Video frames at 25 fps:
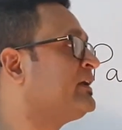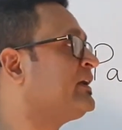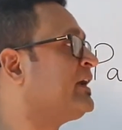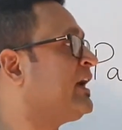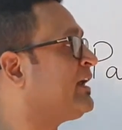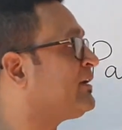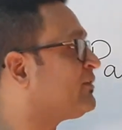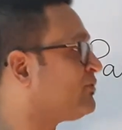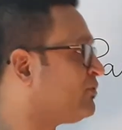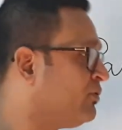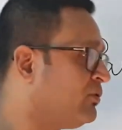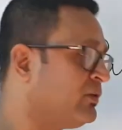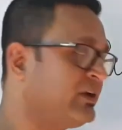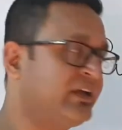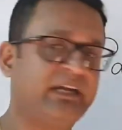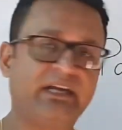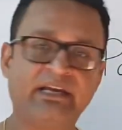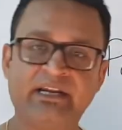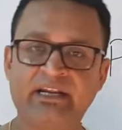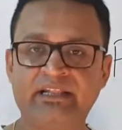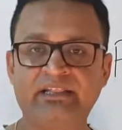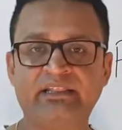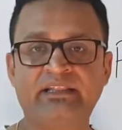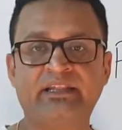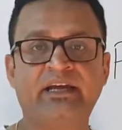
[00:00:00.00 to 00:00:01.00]
and go here
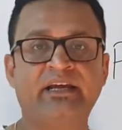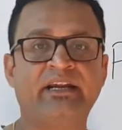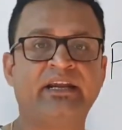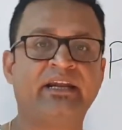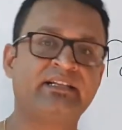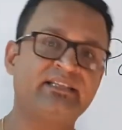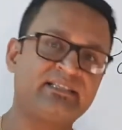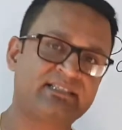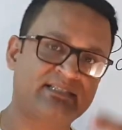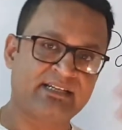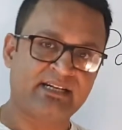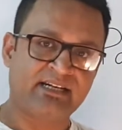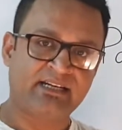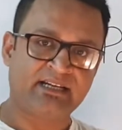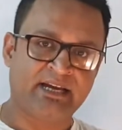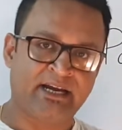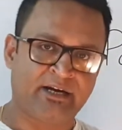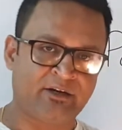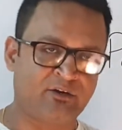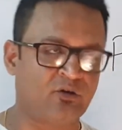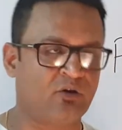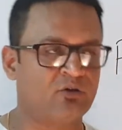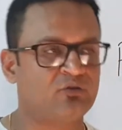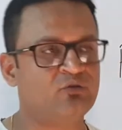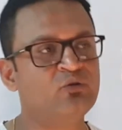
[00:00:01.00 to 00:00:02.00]
and there and still
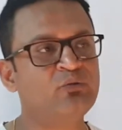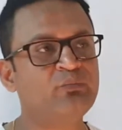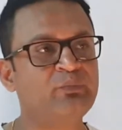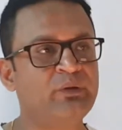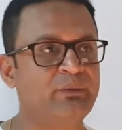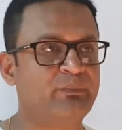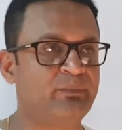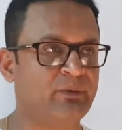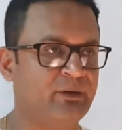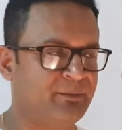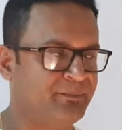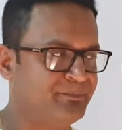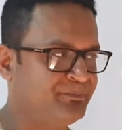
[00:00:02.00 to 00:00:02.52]
can talk to people.